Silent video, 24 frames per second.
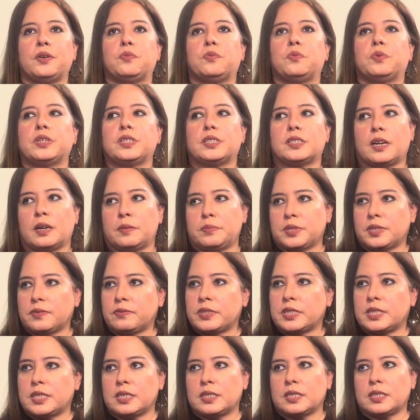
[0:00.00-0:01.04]
what types
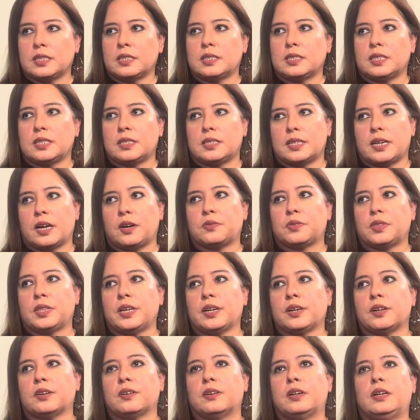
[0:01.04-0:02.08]
of assistance is out
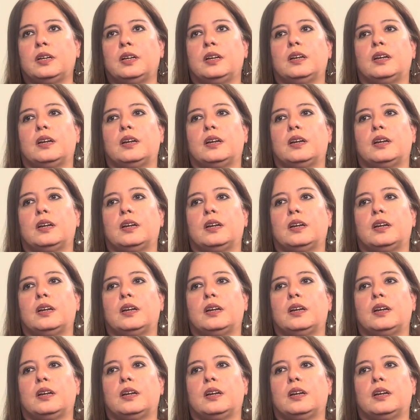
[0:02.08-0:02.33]
there,